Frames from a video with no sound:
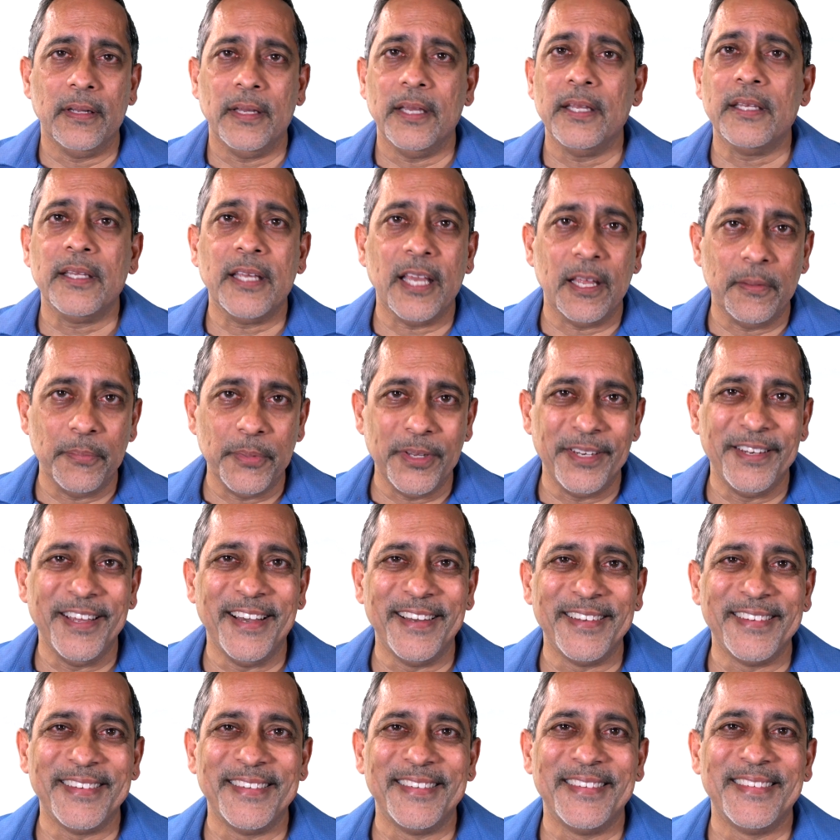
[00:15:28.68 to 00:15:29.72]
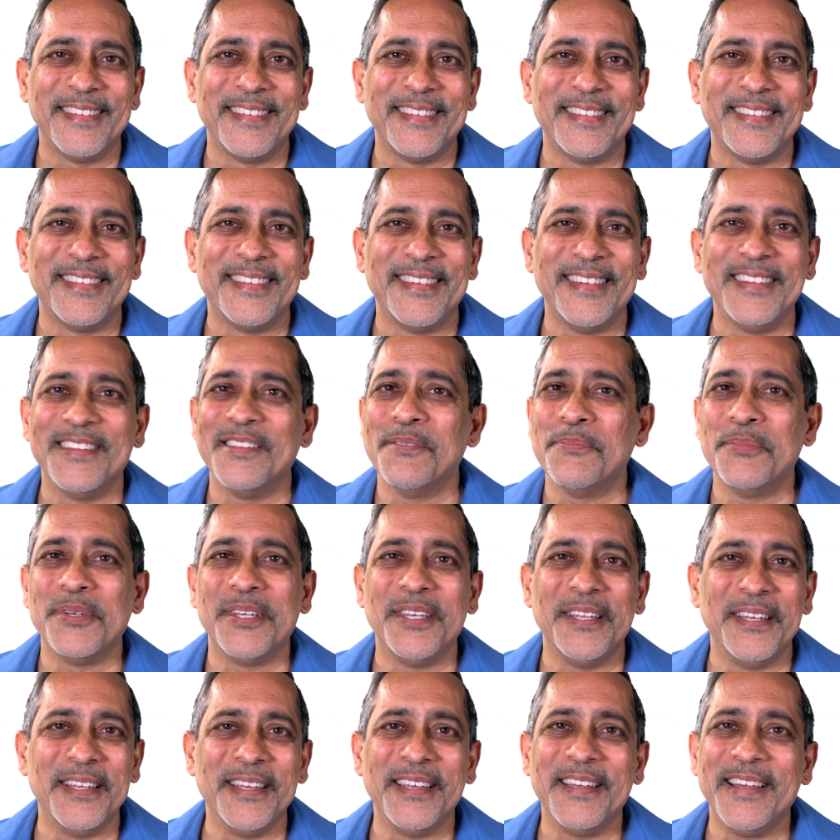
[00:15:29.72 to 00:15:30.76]
It can be done. In the
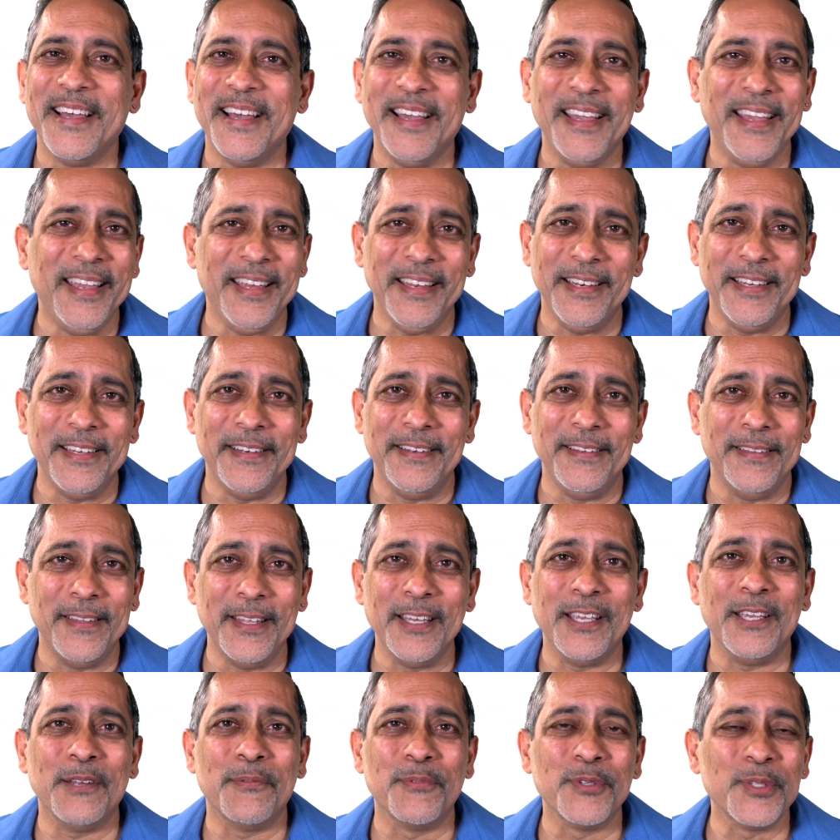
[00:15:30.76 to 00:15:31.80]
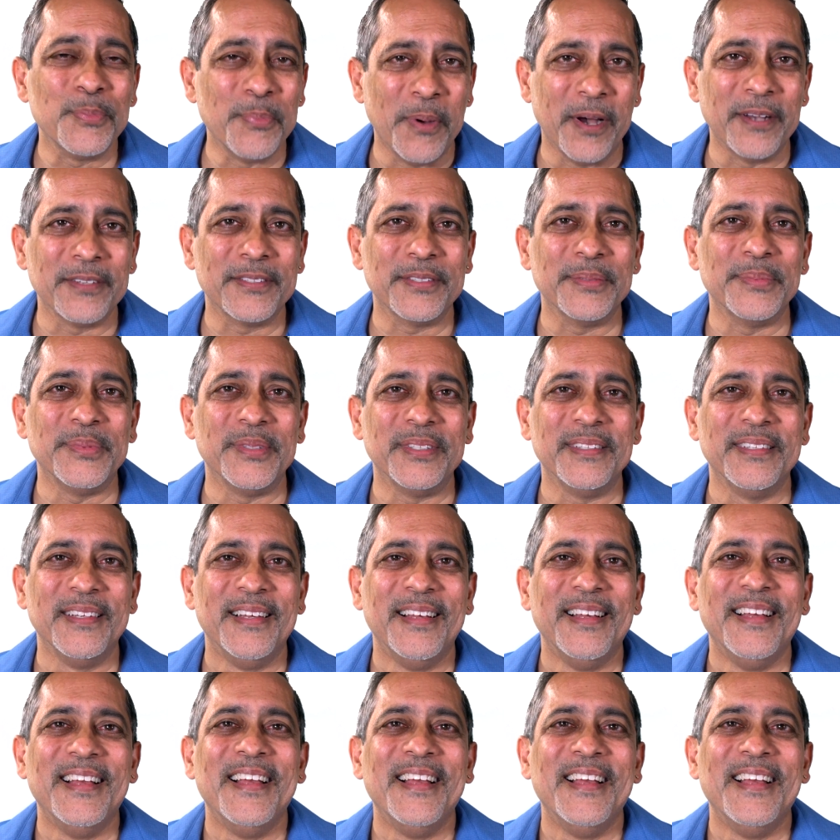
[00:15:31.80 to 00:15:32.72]
beginning, I didn't think it was possible.